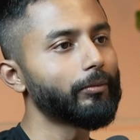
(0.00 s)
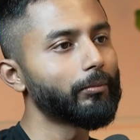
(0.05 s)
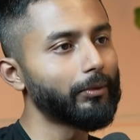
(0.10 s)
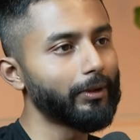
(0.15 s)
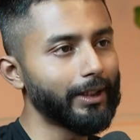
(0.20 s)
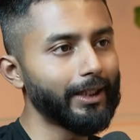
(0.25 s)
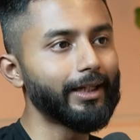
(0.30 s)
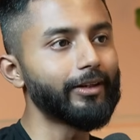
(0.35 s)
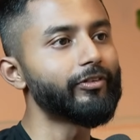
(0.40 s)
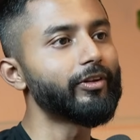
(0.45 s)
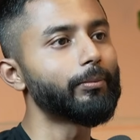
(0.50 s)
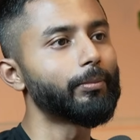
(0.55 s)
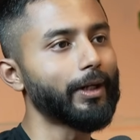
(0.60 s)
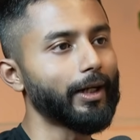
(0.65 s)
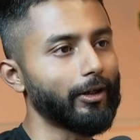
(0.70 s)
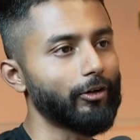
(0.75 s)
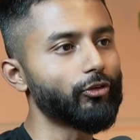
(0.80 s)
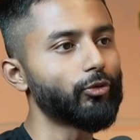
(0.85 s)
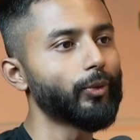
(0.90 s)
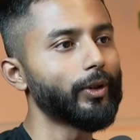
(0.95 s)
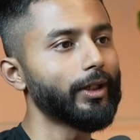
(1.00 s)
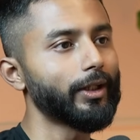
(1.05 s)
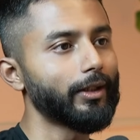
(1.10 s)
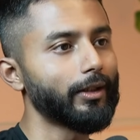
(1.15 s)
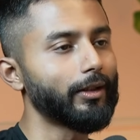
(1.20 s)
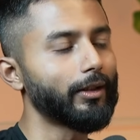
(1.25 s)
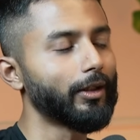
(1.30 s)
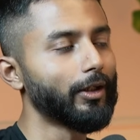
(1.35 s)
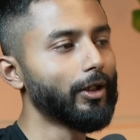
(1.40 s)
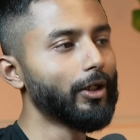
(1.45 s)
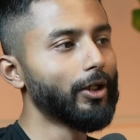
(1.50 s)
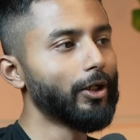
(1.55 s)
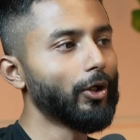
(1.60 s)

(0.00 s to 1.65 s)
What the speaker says: legacy brands wherein